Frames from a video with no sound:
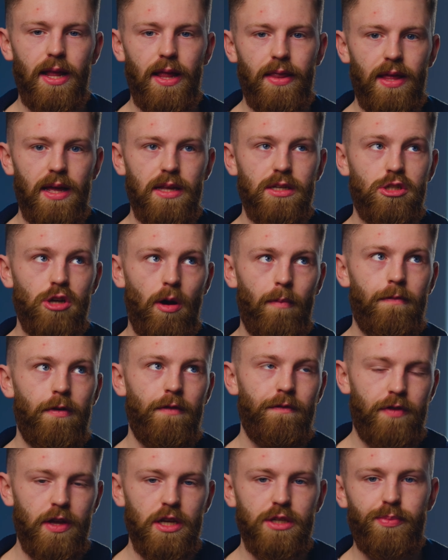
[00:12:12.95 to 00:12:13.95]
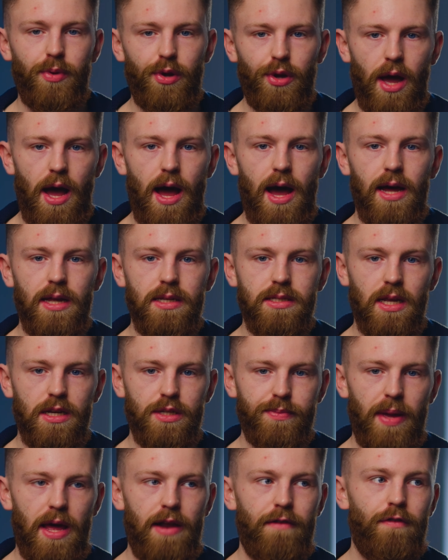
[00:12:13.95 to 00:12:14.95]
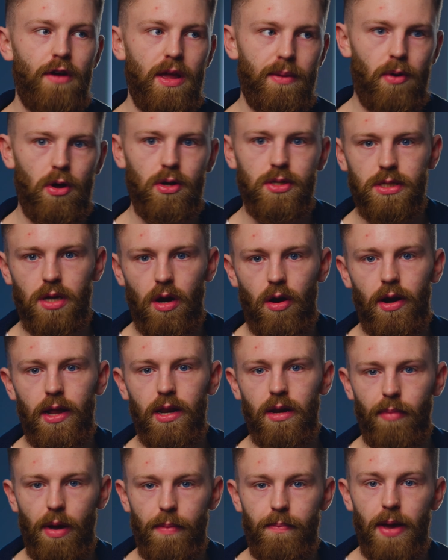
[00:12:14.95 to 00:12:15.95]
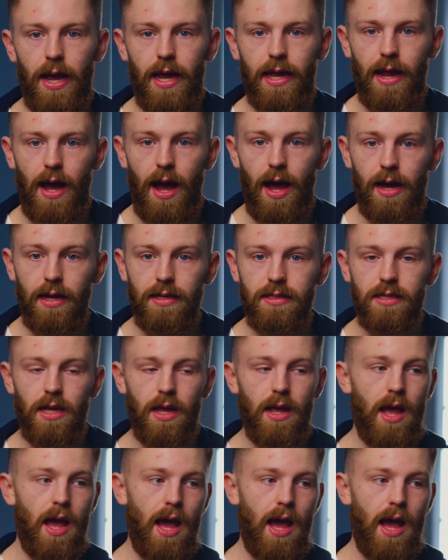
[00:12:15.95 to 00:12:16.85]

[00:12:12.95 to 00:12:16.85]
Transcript: and then jump from Facebook ads and spend 3 months learning about paid ads